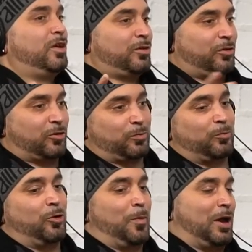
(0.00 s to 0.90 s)
just
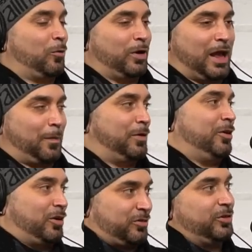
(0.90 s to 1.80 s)
no matter what happened,
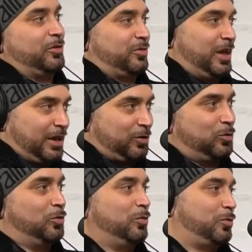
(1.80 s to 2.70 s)
y'all still stayed
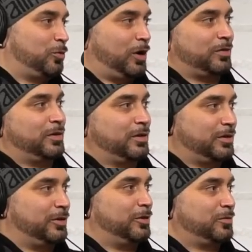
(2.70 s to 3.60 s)
cool throughout the,
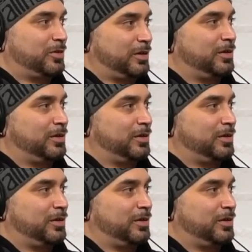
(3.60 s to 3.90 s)
you know what I'm saying?